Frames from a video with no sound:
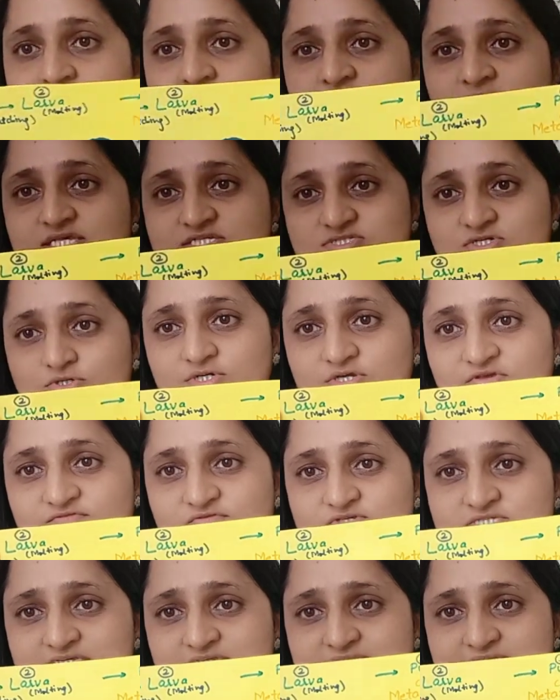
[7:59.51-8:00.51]
So you
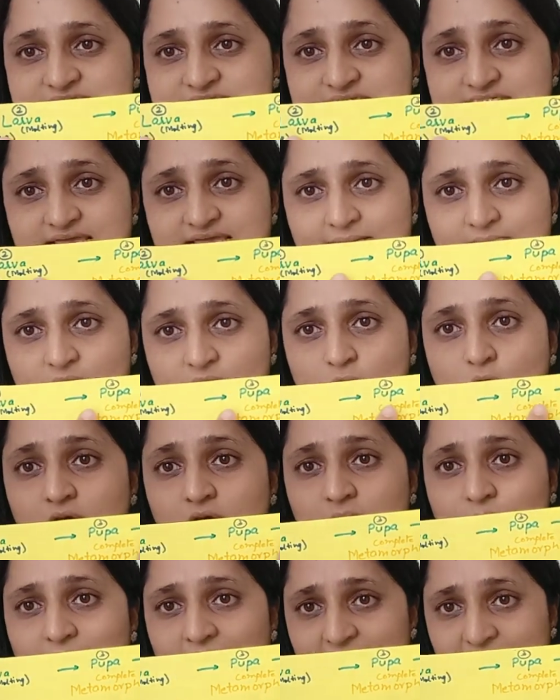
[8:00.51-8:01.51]
see, this is all
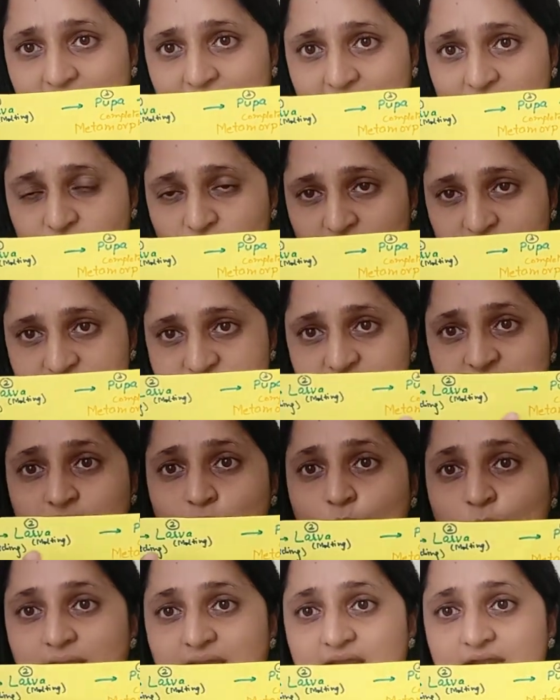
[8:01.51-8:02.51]
my handwriting
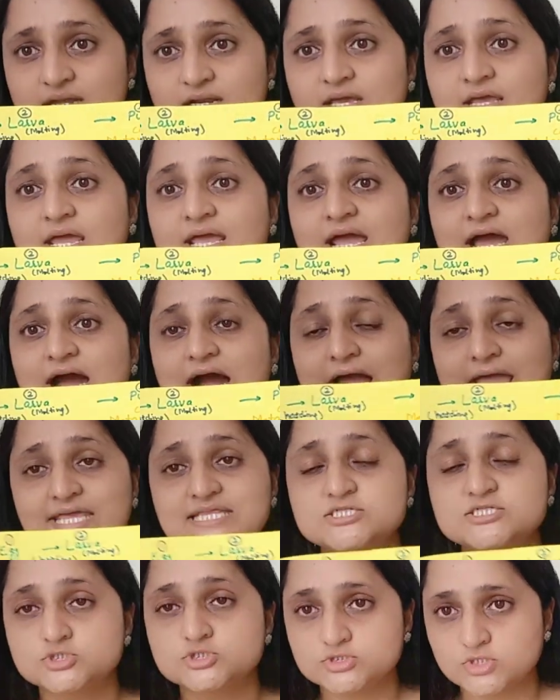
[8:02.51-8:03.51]
where I
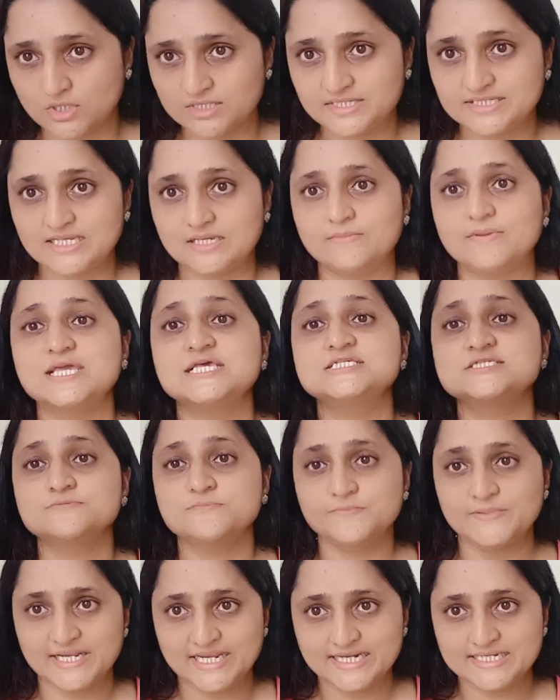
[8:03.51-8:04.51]
taught them,
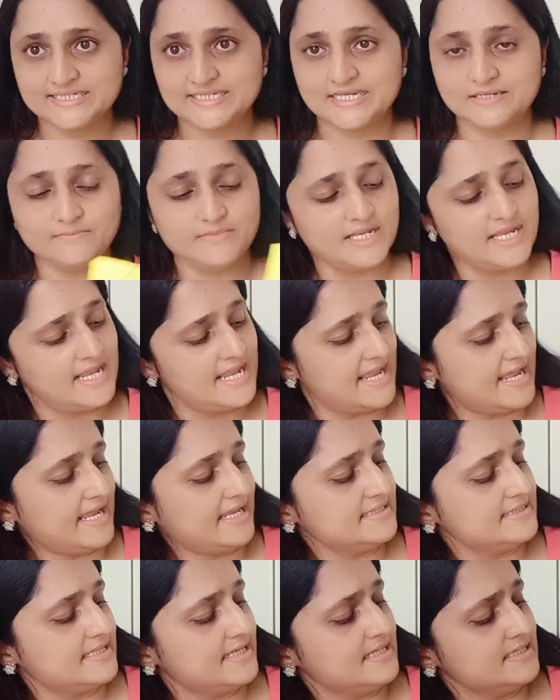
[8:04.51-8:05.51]
explained them. And
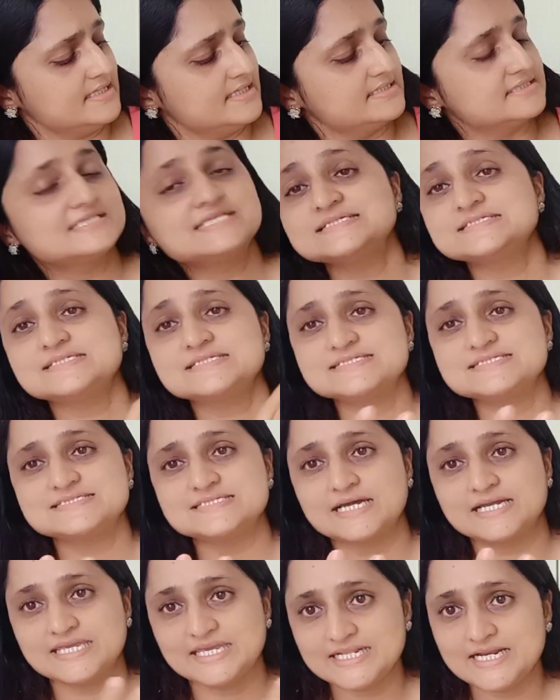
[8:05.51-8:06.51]
then this is
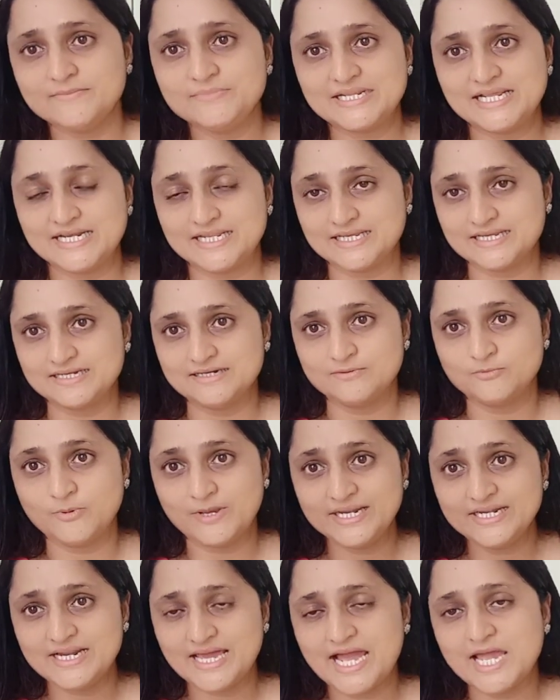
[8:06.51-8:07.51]
again, I'm telling, when
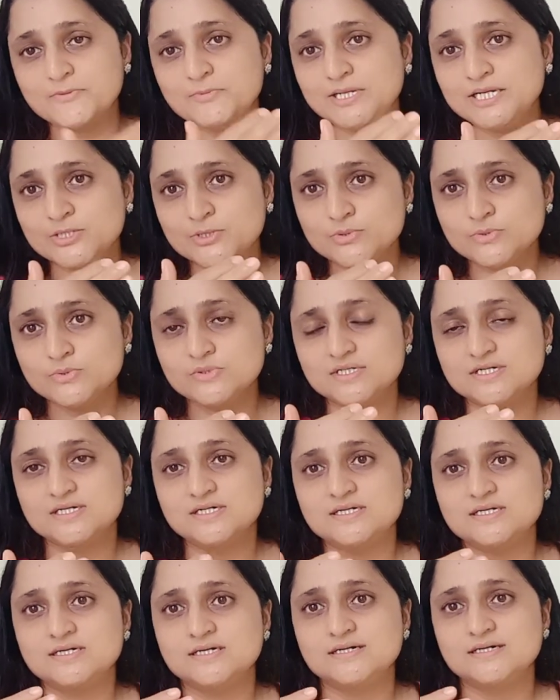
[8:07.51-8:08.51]
I will do
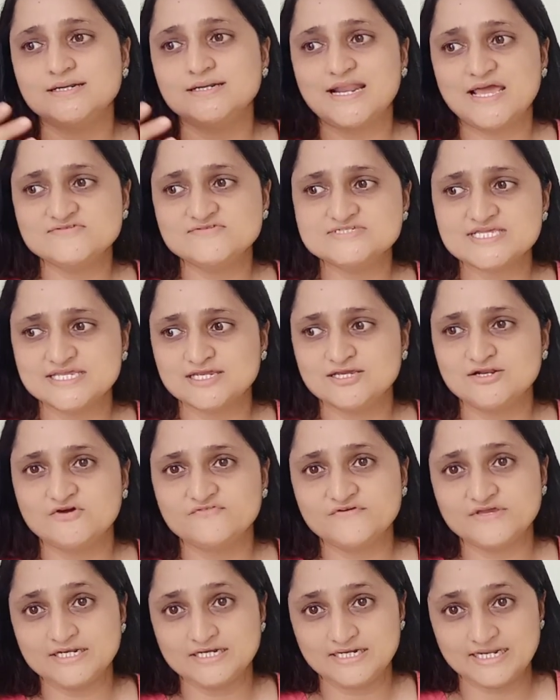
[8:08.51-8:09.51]
a life cycle of an
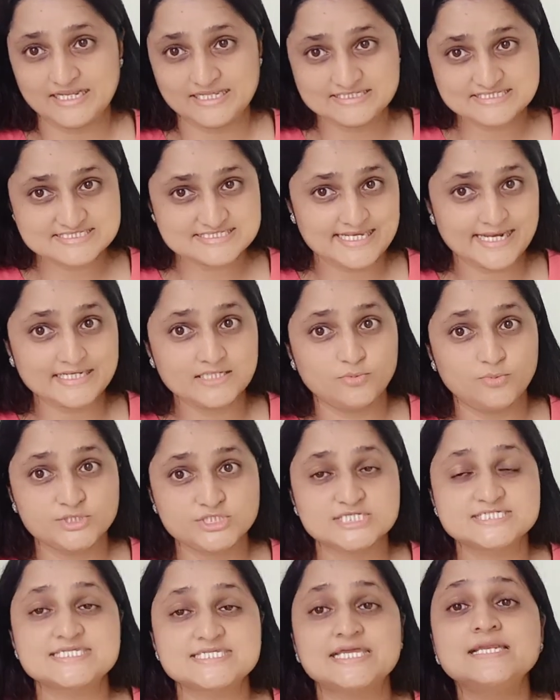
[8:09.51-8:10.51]
insect which
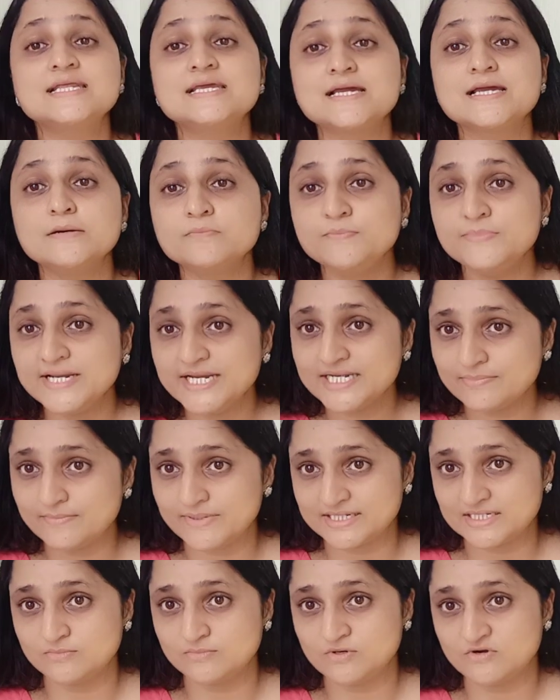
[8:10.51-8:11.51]
has incomplete
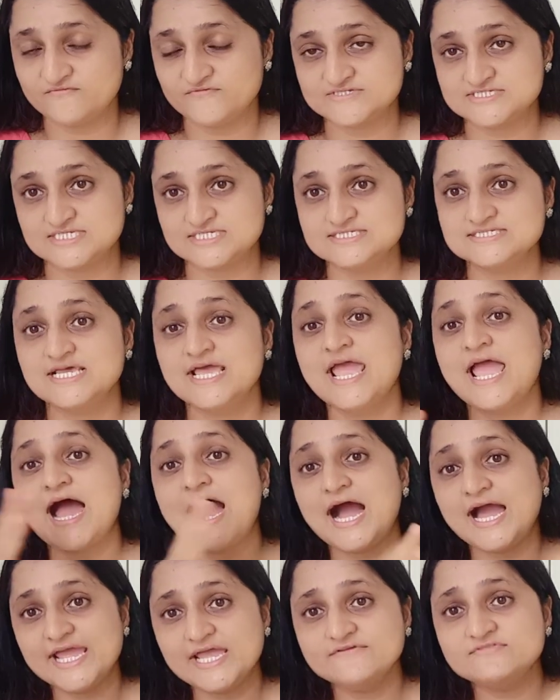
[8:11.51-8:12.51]
metamorphosis, I
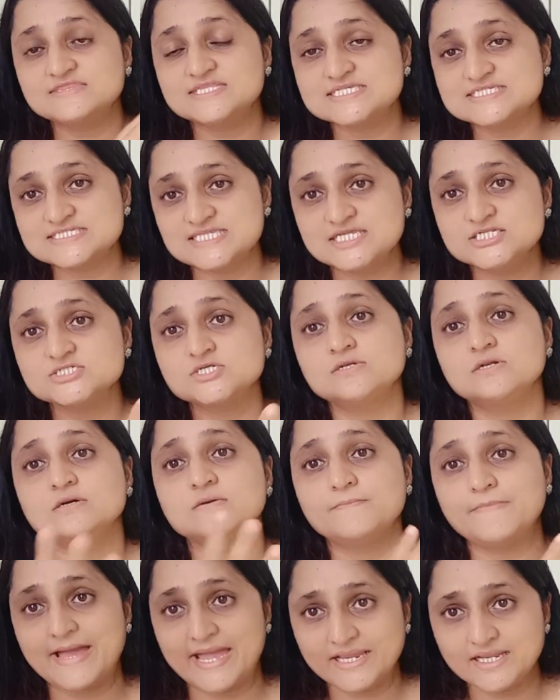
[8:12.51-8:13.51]
had this thing to look
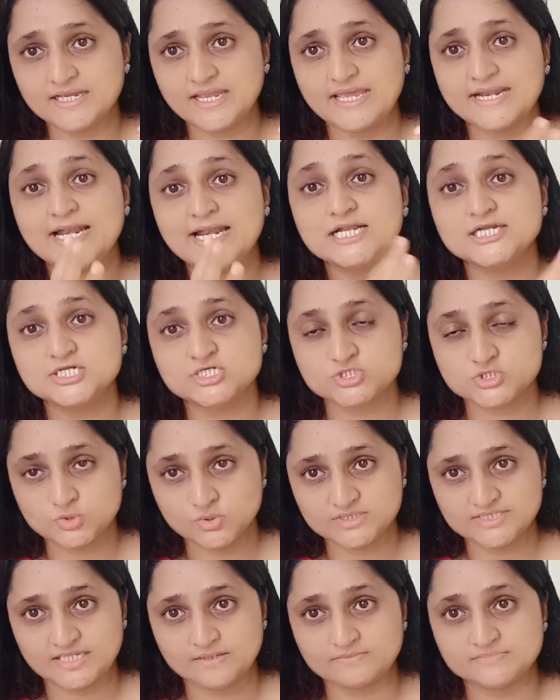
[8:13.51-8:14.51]
back and I'll show
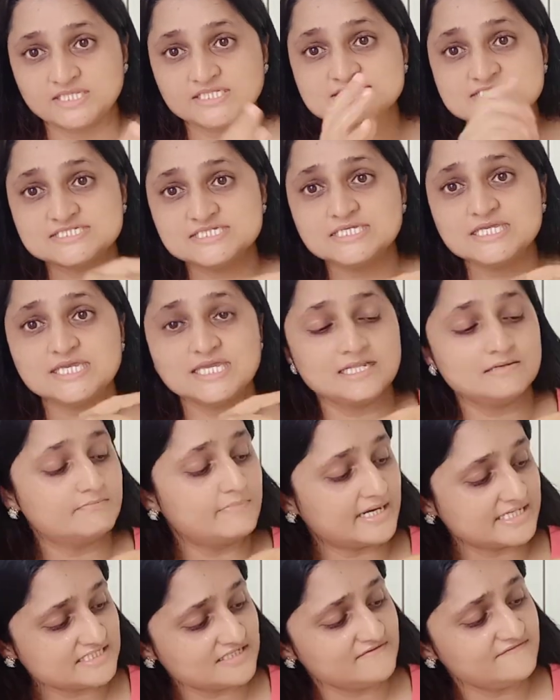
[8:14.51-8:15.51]
them that, see, in
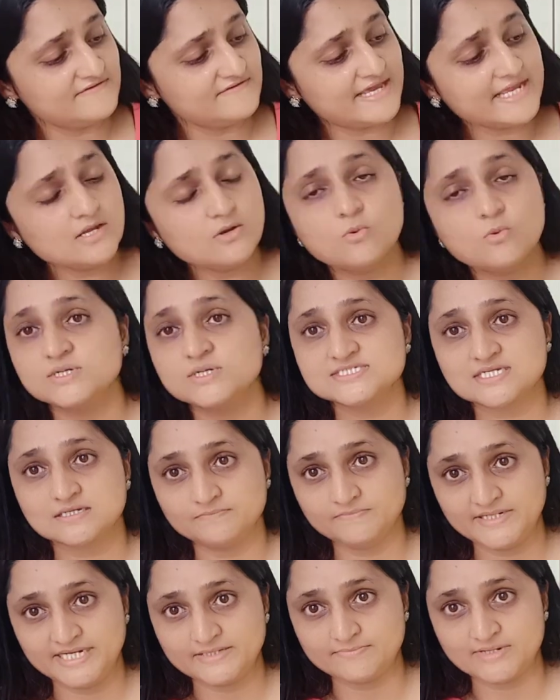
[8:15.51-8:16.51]
butterfly was
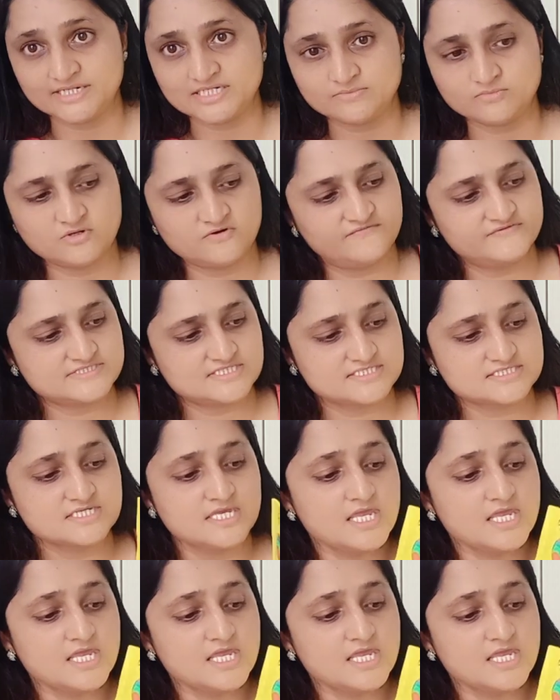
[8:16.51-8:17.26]
complete metamorphosis.